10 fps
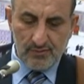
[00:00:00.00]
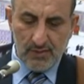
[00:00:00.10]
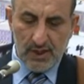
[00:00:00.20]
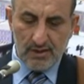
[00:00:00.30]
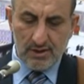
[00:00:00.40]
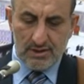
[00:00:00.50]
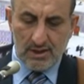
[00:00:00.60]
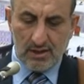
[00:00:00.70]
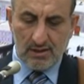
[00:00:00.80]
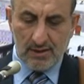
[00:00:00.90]
These
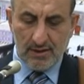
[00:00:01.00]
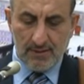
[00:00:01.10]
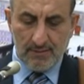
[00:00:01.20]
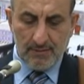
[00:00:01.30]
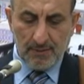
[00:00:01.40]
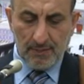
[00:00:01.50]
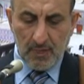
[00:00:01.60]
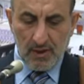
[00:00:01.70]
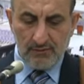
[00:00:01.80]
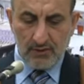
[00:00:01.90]
are the
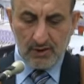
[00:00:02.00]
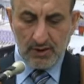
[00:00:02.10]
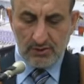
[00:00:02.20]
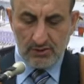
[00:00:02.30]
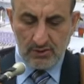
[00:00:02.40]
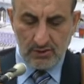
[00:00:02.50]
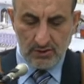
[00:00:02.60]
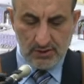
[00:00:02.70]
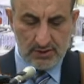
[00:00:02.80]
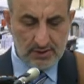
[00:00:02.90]
4
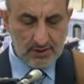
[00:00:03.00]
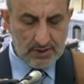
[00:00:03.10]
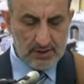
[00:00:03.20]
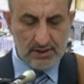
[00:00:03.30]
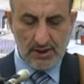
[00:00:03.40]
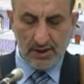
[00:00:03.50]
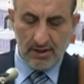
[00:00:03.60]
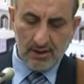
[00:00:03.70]
introductory